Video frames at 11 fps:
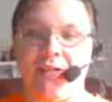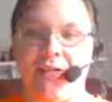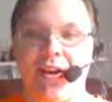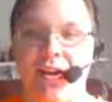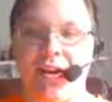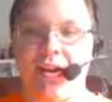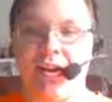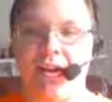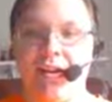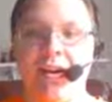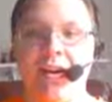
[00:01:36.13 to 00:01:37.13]

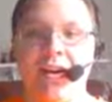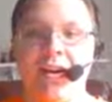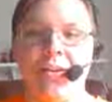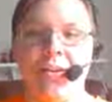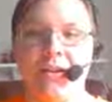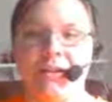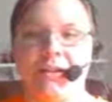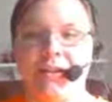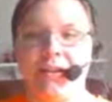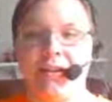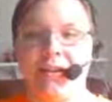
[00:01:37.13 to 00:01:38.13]
May was
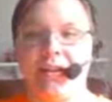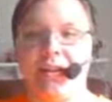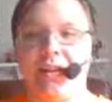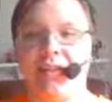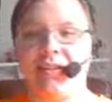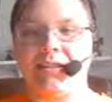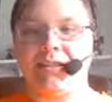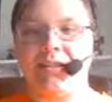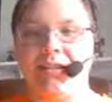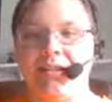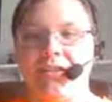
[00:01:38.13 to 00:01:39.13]
at the
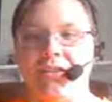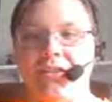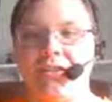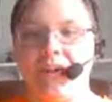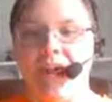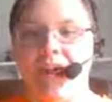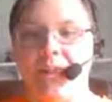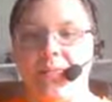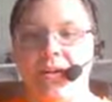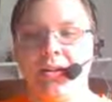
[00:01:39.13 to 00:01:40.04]
scene of the crime.